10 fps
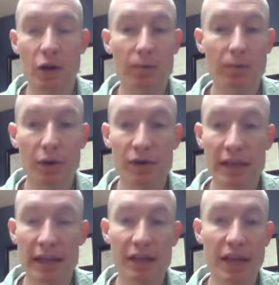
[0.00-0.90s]
post
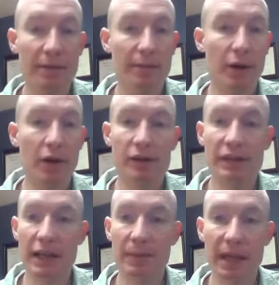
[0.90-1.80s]
in the chat bar,
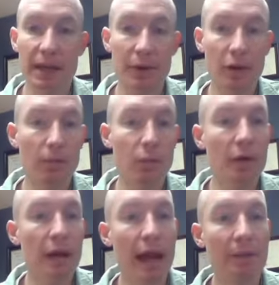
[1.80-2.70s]
send me an email. I'm more
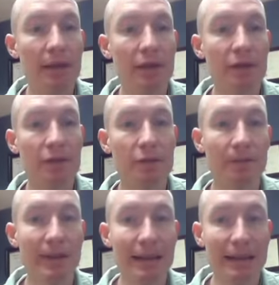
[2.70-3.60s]
than happy to
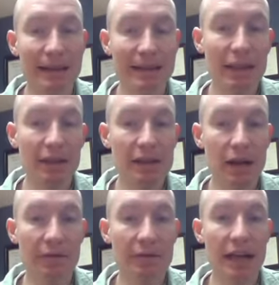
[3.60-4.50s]
continue this
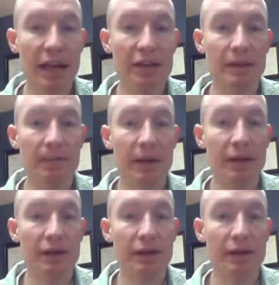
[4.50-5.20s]
conversation so